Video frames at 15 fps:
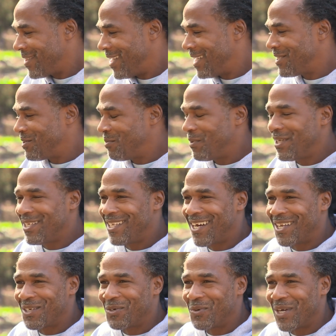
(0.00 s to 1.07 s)
That's the
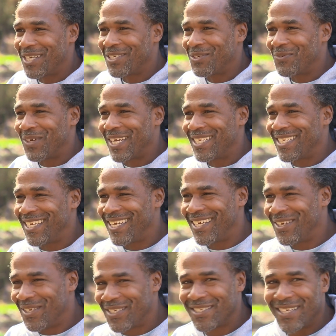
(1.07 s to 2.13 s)
million-dollar question right
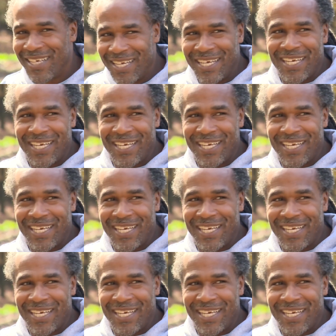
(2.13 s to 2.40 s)
there is,